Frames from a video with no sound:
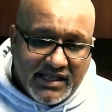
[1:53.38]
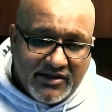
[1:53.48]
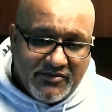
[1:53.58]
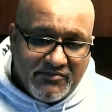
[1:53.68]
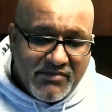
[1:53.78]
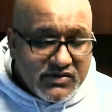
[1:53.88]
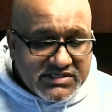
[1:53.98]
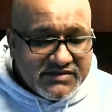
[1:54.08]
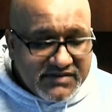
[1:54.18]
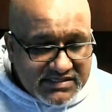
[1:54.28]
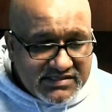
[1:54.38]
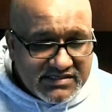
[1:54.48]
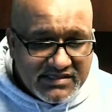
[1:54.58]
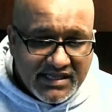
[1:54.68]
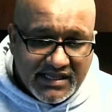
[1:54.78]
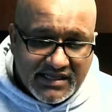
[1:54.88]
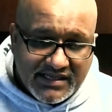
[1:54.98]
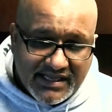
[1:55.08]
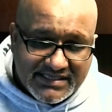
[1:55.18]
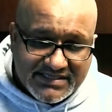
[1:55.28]
most of us,
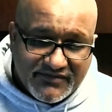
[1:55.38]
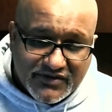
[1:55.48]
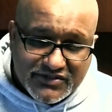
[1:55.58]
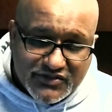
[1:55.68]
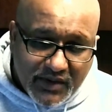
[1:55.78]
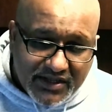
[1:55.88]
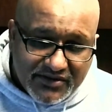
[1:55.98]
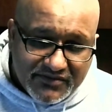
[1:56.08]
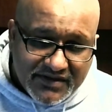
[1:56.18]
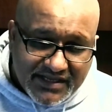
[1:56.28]
as in verse 12,